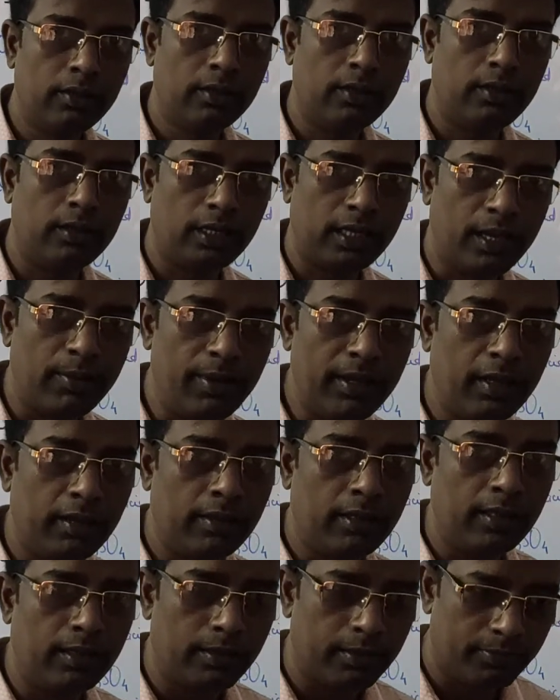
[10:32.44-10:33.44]
the
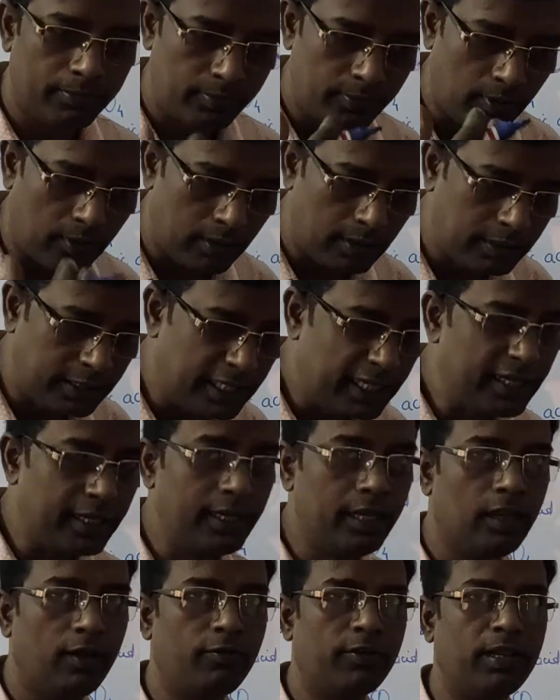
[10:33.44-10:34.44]

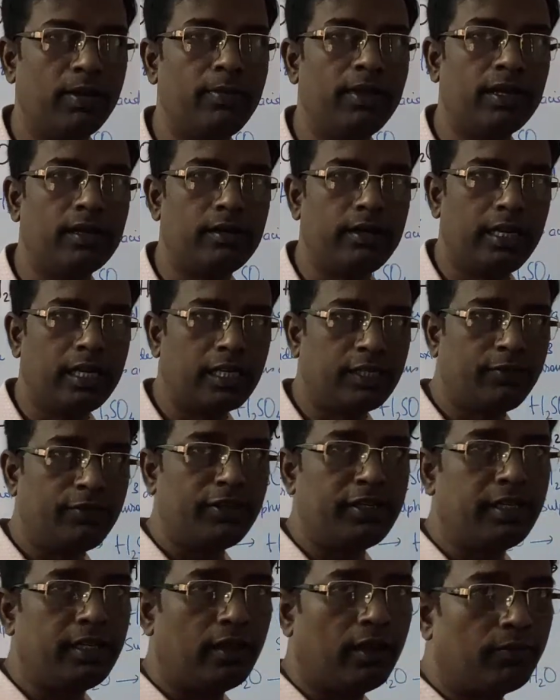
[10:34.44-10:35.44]
degree of chemical
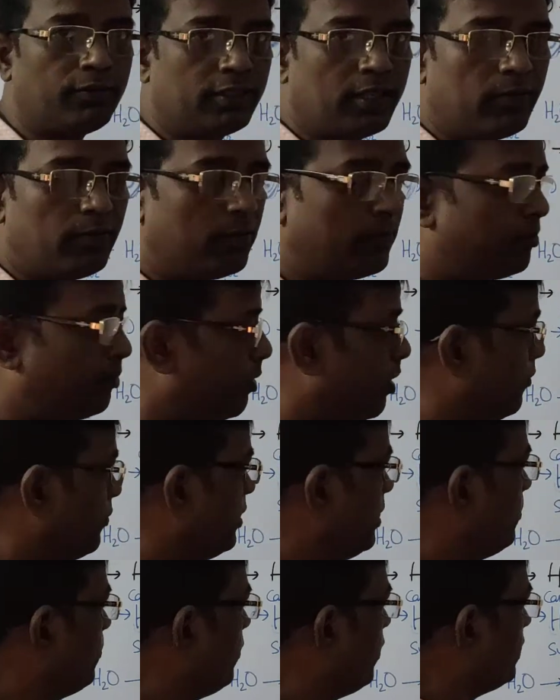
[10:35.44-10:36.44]
reactivity of some of the
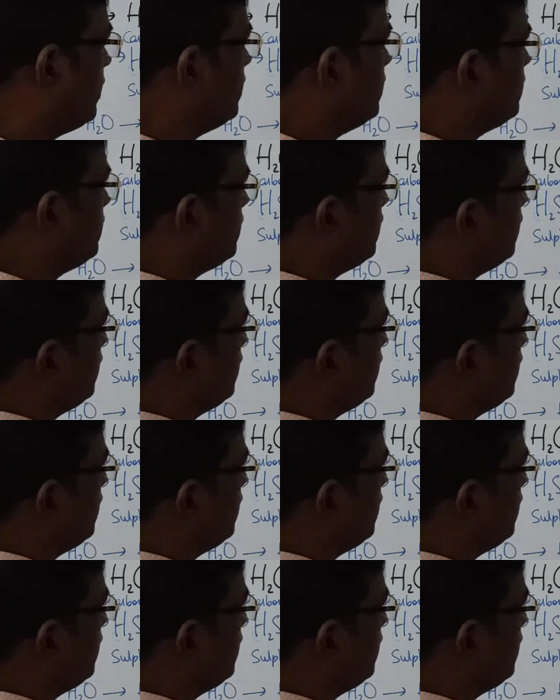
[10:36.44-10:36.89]
important